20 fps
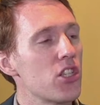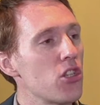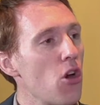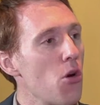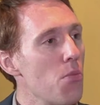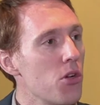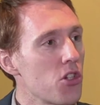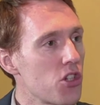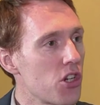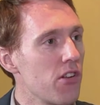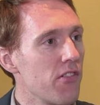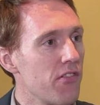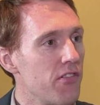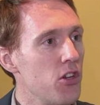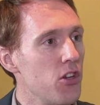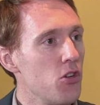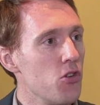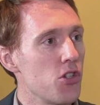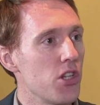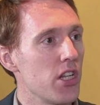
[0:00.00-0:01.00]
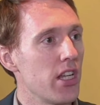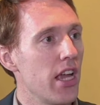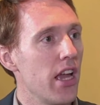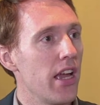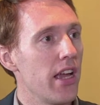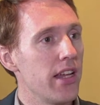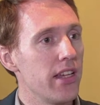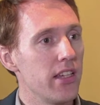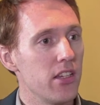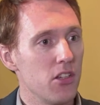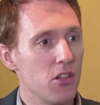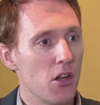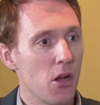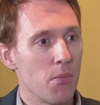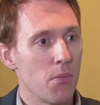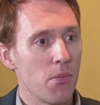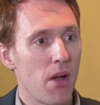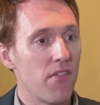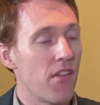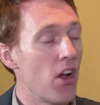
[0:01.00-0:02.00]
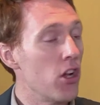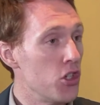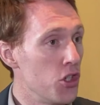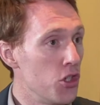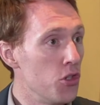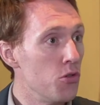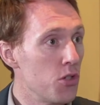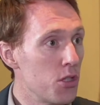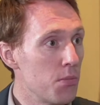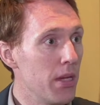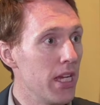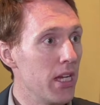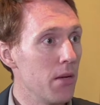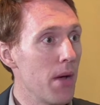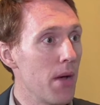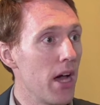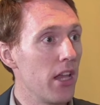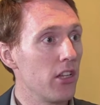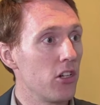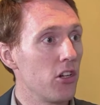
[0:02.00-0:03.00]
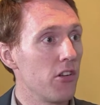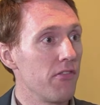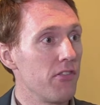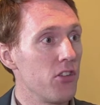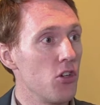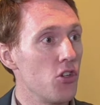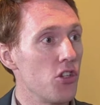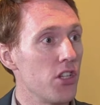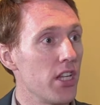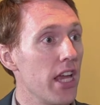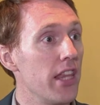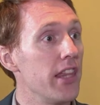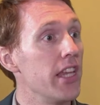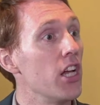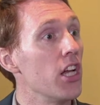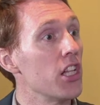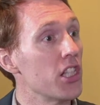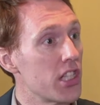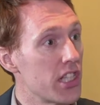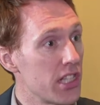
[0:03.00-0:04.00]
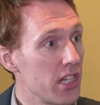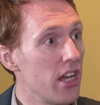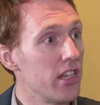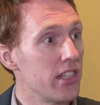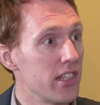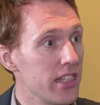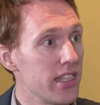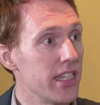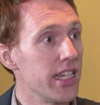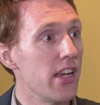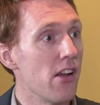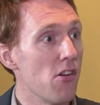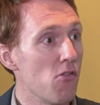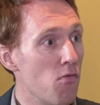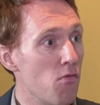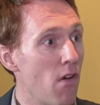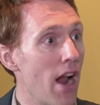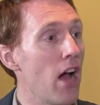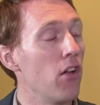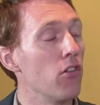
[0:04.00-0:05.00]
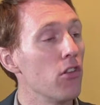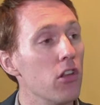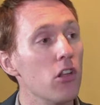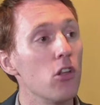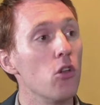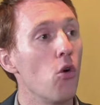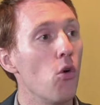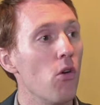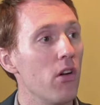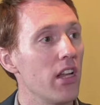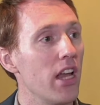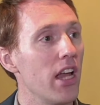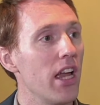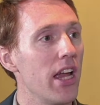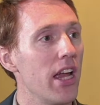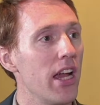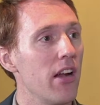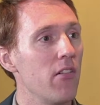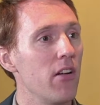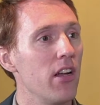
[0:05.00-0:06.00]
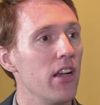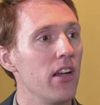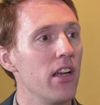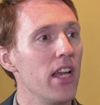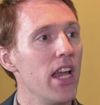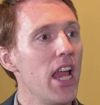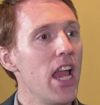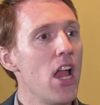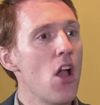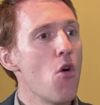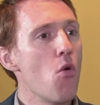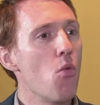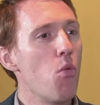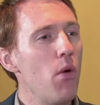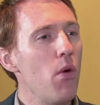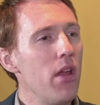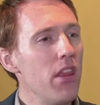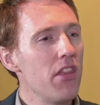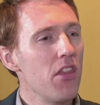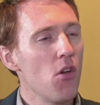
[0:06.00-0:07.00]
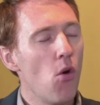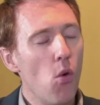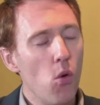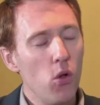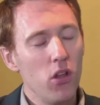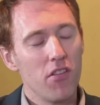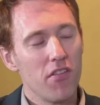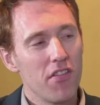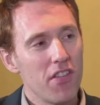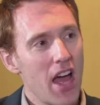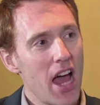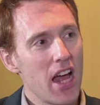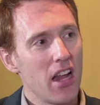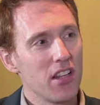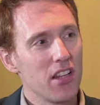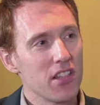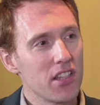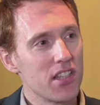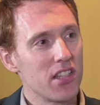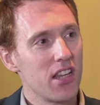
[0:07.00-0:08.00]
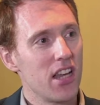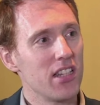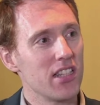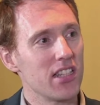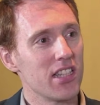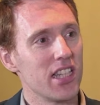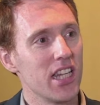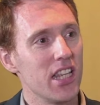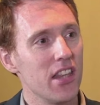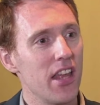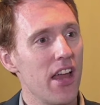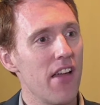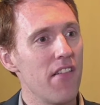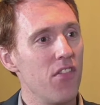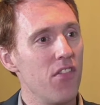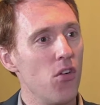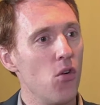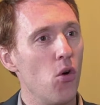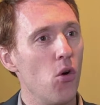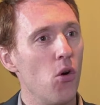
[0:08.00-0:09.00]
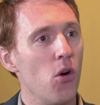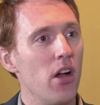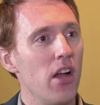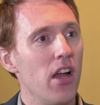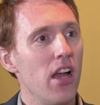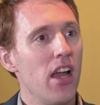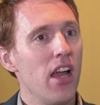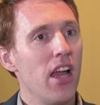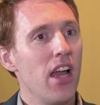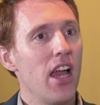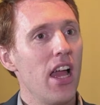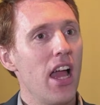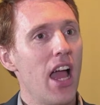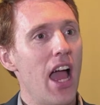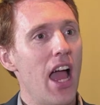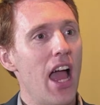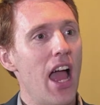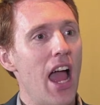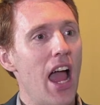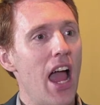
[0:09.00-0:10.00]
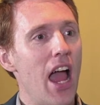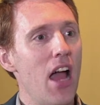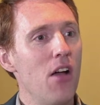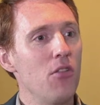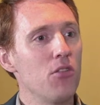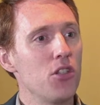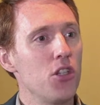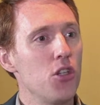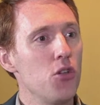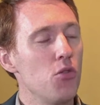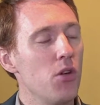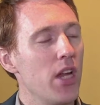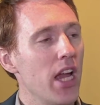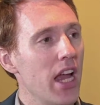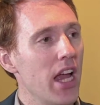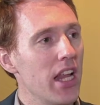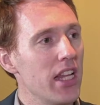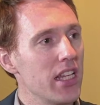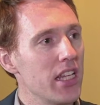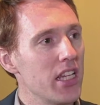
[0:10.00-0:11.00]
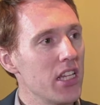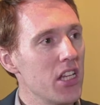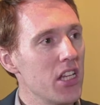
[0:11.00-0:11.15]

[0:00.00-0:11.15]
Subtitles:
so much confusion there. I've heard you speak about the confusion there, the uncertainty around the law in that area. With all of that uncertainty, therefore, how do you get